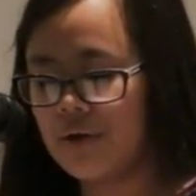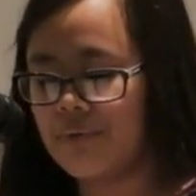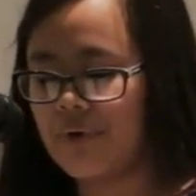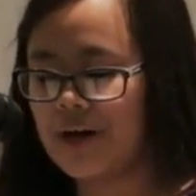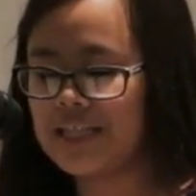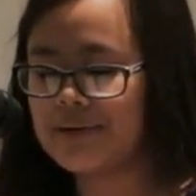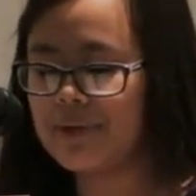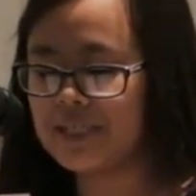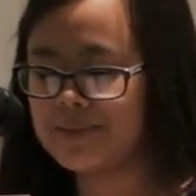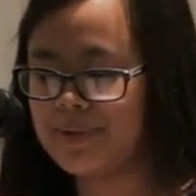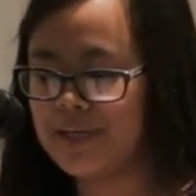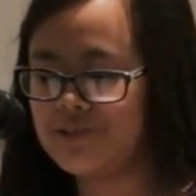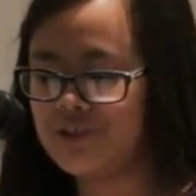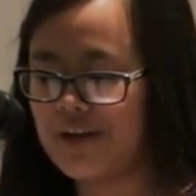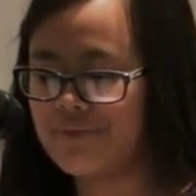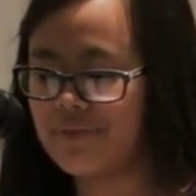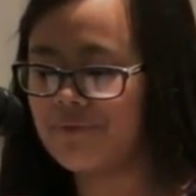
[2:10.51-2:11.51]
Why there must be a
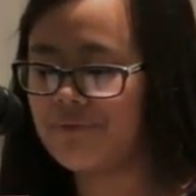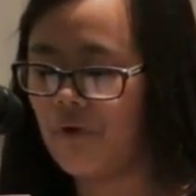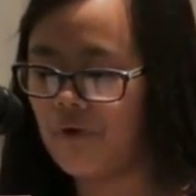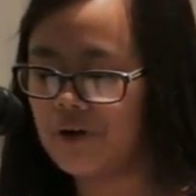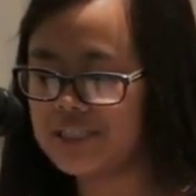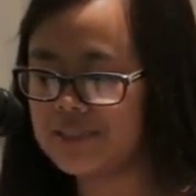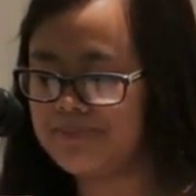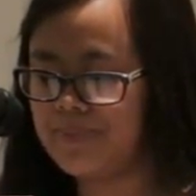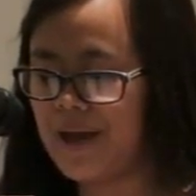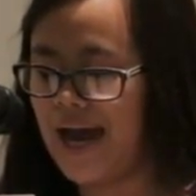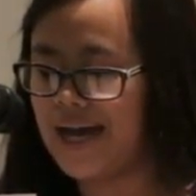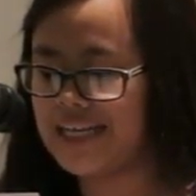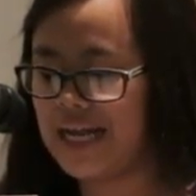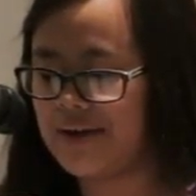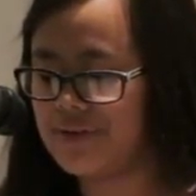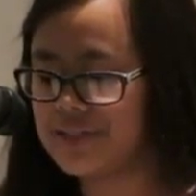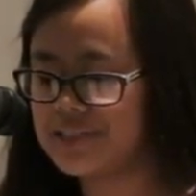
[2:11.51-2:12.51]
driving force
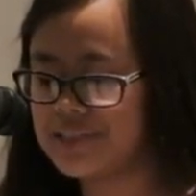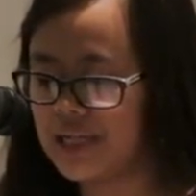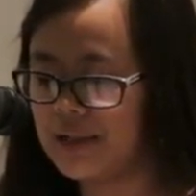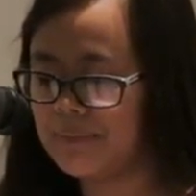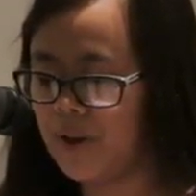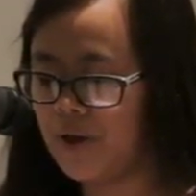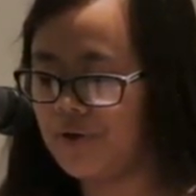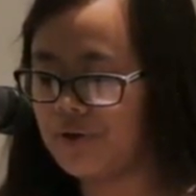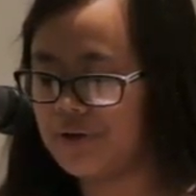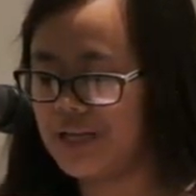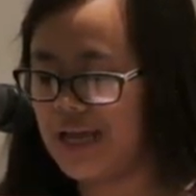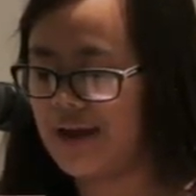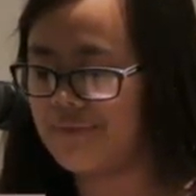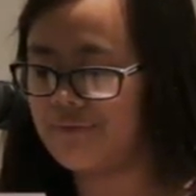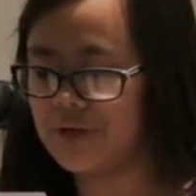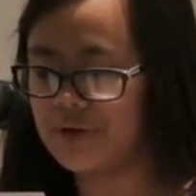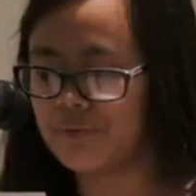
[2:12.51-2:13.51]
behind every syllable and
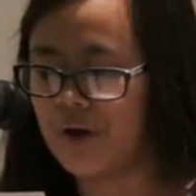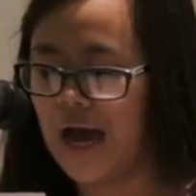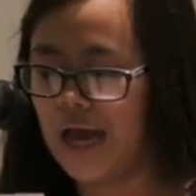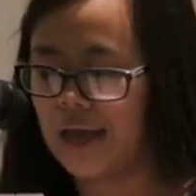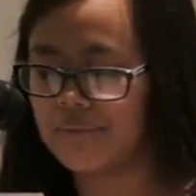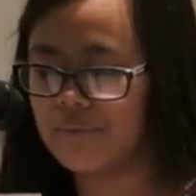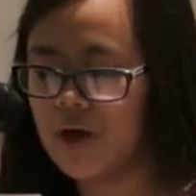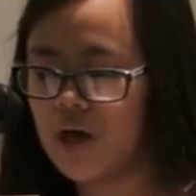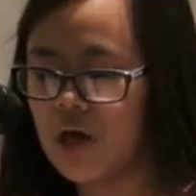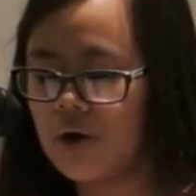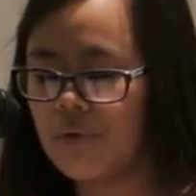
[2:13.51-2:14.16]
every rhyme?